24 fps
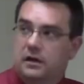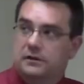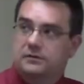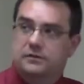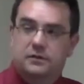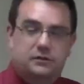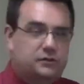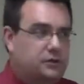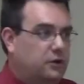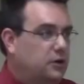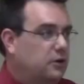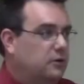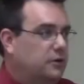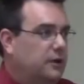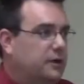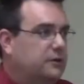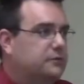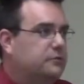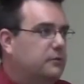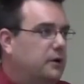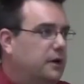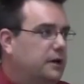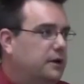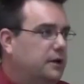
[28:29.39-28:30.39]
is this
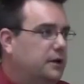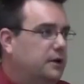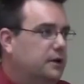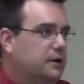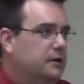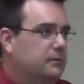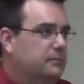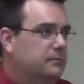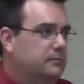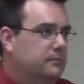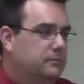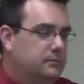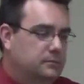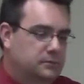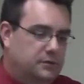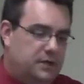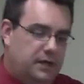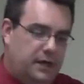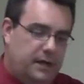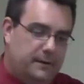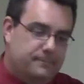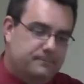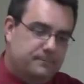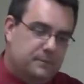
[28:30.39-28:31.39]
codex right here.
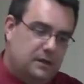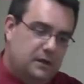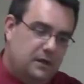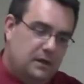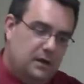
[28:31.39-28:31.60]
Okay.